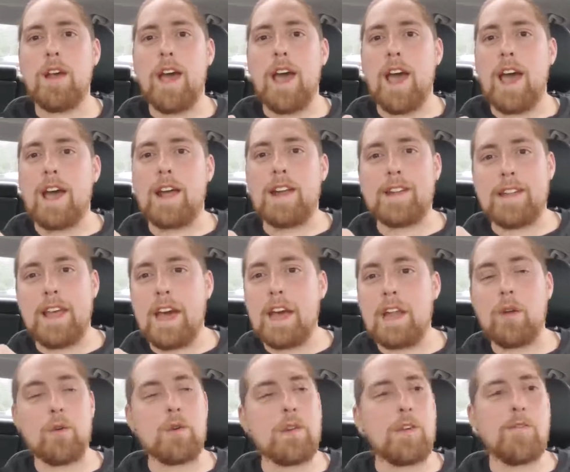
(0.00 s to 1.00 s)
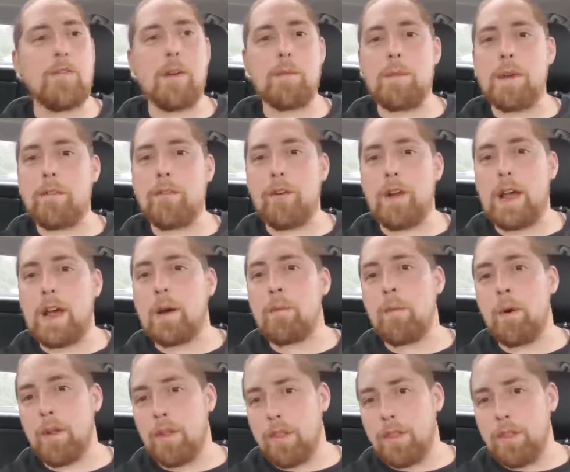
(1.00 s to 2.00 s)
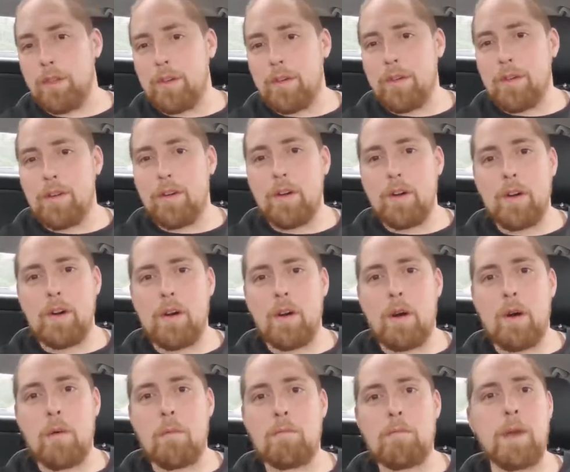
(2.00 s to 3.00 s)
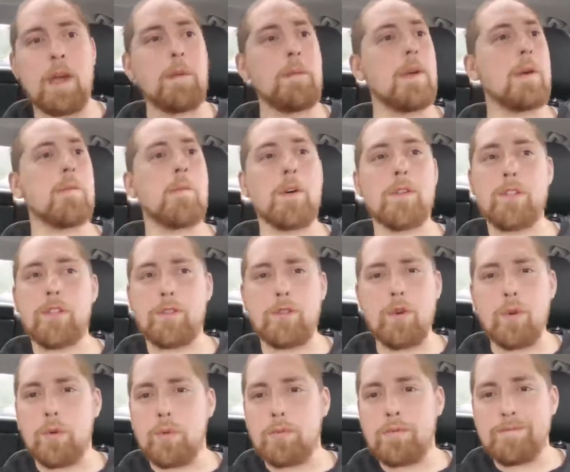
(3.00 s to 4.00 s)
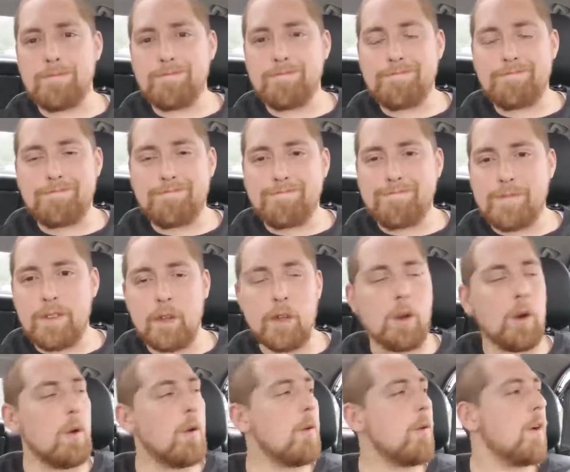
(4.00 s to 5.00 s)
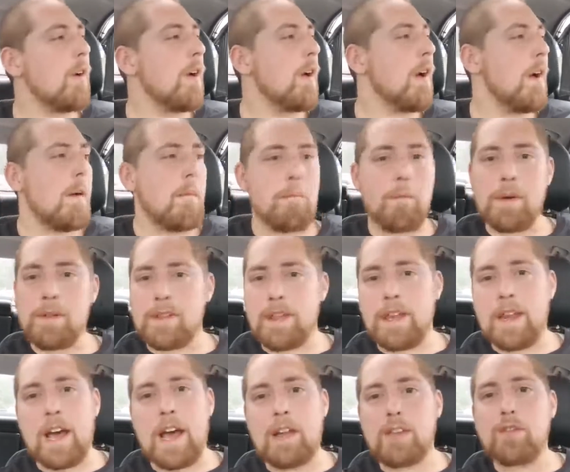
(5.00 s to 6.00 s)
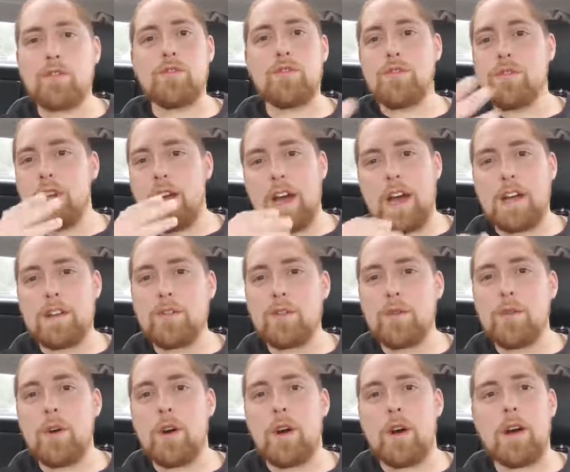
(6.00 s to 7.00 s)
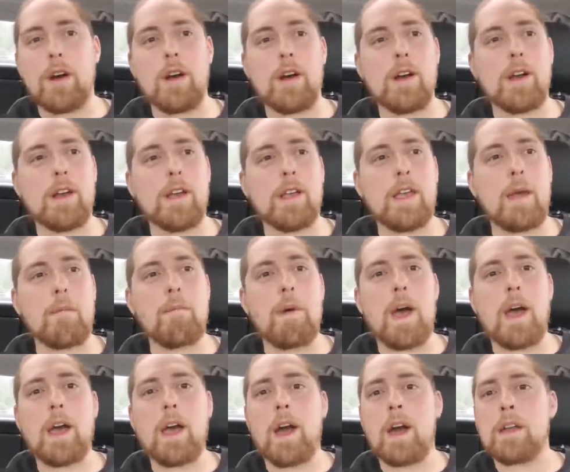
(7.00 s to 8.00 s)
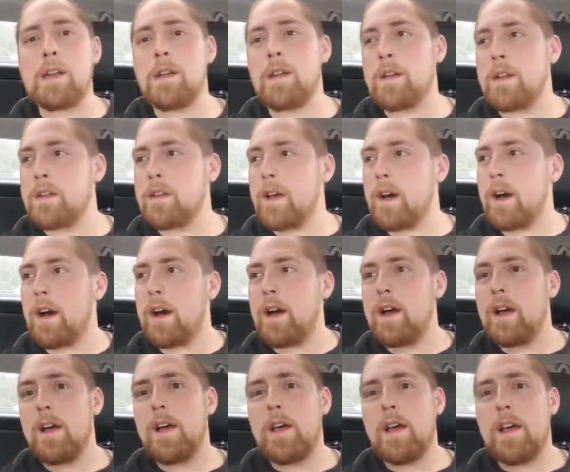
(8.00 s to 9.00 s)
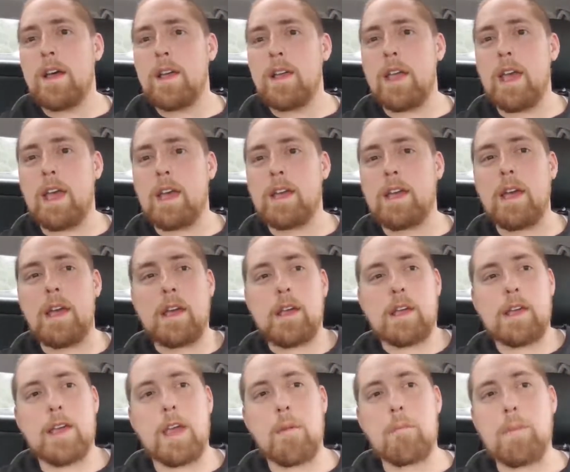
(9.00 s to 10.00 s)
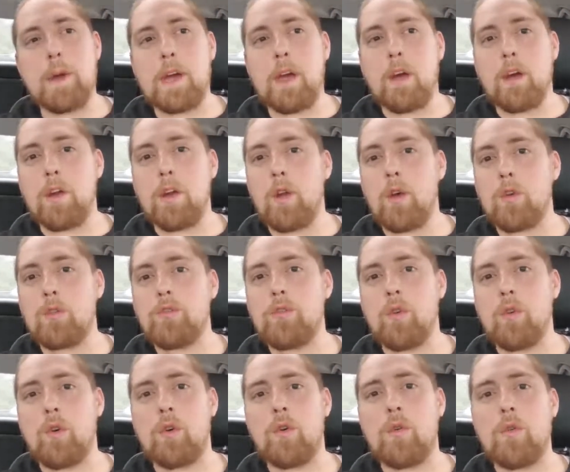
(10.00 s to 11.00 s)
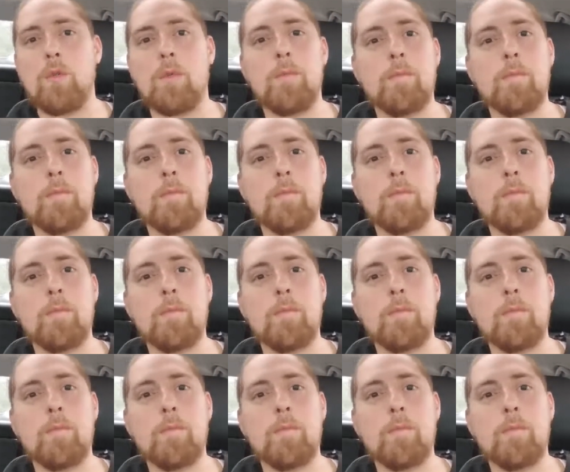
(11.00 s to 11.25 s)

and that only fit me for like a month, maybe a month or two, you know. But then I had to get back on the get bigger clothes. So